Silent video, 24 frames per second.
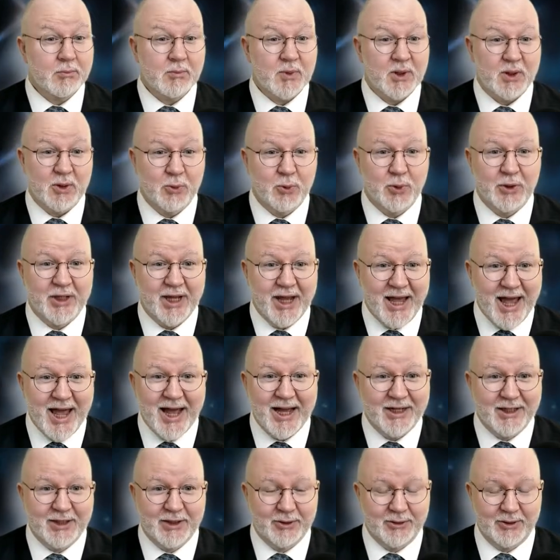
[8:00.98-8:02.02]
would
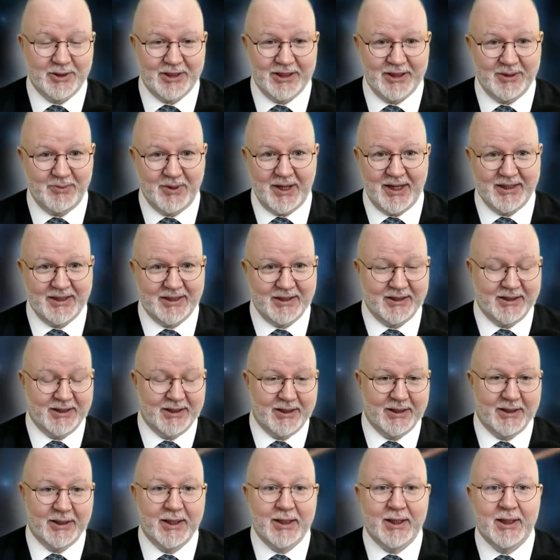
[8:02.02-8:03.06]
add to incapacity and
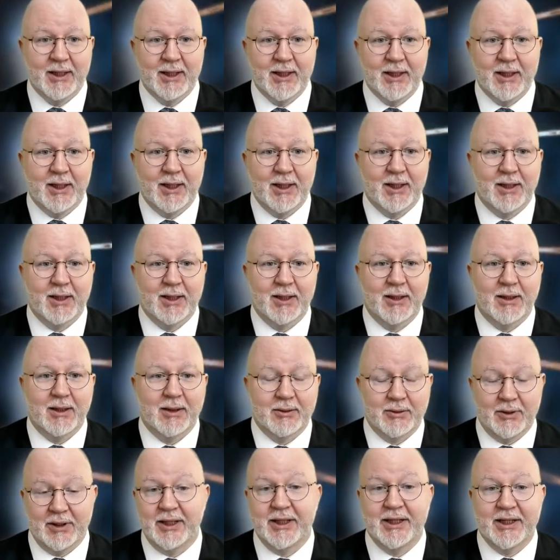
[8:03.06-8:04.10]
or
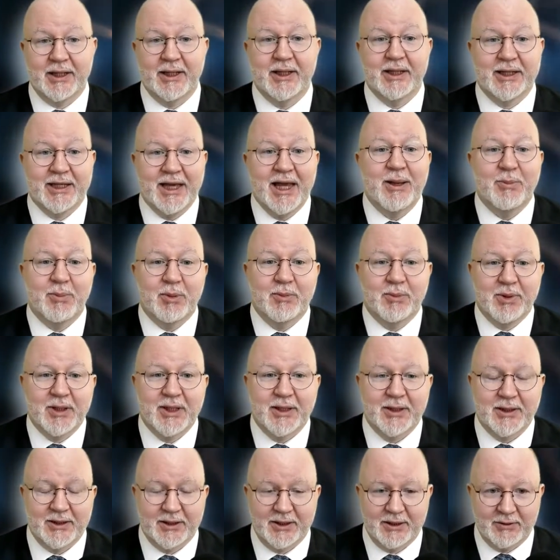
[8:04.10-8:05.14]
the
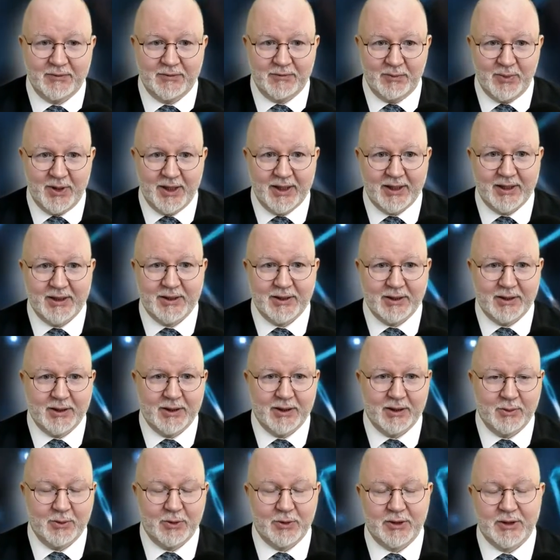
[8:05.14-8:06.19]
incapability of binding
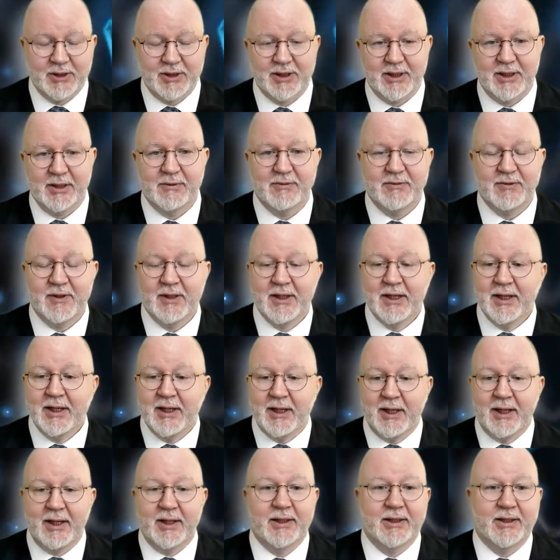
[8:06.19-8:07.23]
him or herself.
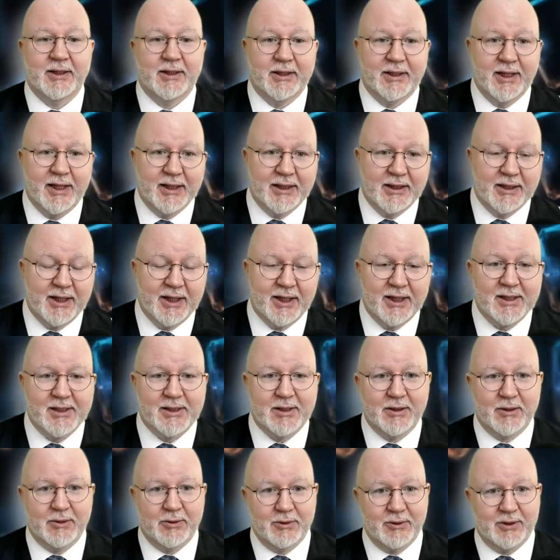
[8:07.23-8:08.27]
And in that case, the
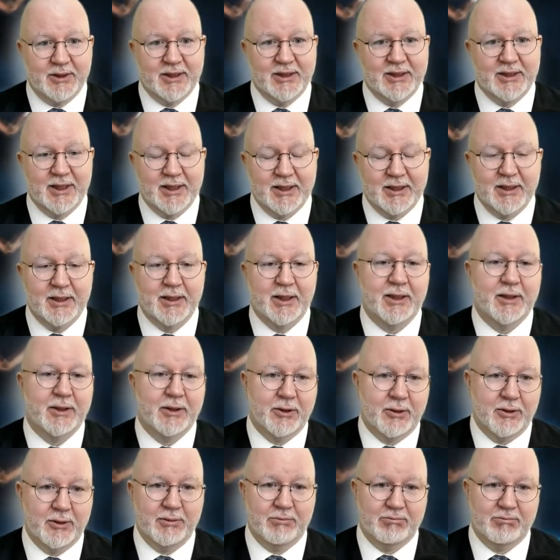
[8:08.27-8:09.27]
court decided that no,